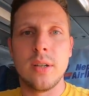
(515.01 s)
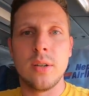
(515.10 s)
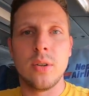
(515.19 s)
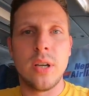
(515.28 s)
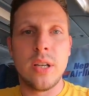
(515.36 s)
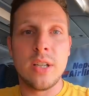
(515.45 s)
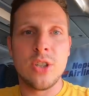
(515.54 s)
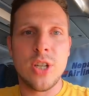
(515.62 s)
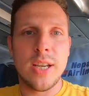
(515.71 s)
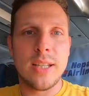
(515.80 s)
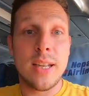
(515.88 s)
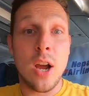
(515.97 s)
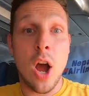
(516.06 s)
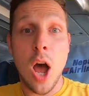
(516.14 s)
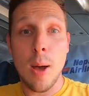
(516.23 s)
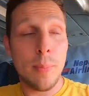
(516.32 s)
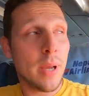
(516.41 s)
or initiate their
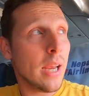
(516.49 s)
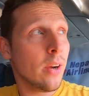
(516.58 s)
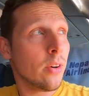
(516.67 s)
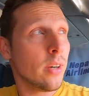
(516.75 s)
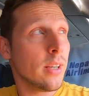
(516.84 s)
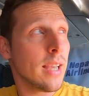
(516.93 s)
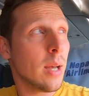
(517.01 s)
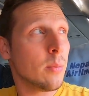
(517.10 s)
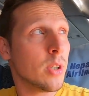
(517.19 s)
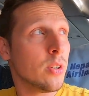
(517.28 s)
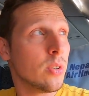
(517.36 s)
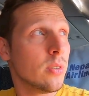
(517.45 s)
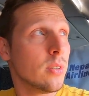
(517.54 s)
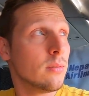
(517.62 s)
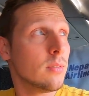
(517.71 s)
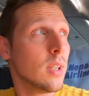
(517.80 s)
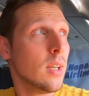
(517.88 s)
hub here in
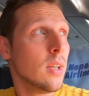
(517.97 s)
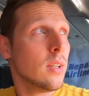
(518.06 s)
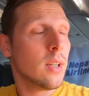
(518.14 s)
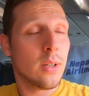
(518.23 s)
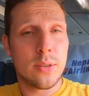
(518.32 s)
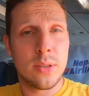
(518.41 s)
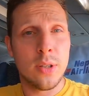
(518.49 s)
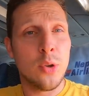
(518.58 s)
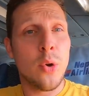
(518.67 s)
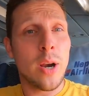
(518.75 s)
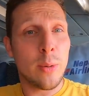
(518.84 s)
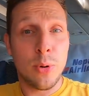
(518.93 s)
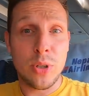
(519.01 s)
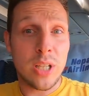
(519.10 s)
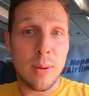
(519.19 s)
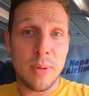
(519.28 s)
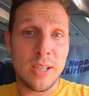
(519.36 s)
Kathmandu, and there's a new
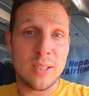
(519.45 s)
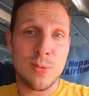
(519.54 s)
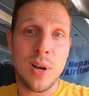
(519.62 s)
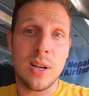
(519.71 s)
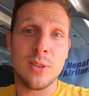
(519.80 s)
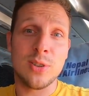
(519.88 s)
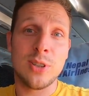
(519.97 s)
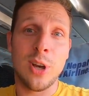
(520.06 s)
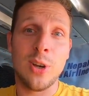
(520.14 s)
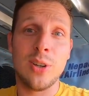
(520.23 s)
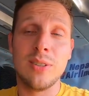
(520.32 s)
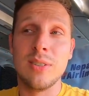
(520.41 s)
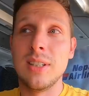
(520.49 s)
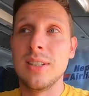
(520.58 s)
airport coming as well. So